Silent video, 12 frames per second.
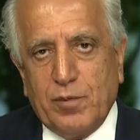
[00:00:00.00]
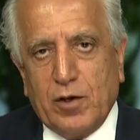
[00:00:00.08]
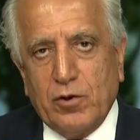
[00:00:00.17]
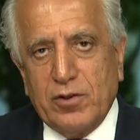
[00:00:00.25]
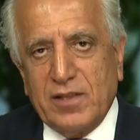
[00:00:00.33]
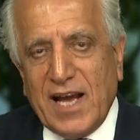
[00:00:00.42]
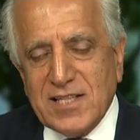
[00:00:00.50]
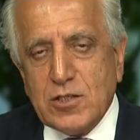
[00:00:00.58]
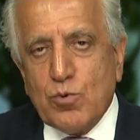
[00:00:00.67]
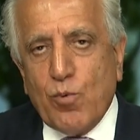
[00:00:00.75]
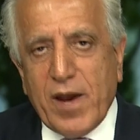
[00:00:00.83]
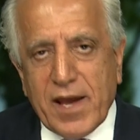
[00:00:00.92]
because
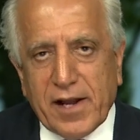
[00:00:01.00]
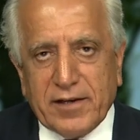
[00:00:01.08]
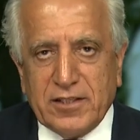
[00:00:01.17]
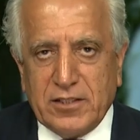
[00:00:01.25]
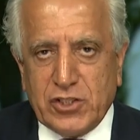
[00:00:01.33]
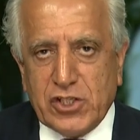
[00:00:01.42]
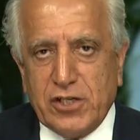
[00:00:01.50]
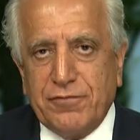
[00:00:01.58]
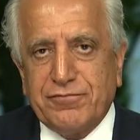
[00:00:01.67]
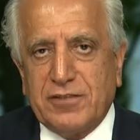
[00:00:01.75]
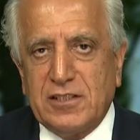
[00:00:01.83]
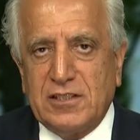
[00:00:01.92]
that's where the
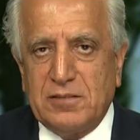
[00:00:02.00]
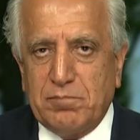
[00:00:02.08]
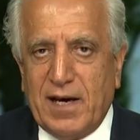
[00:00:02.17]
shift in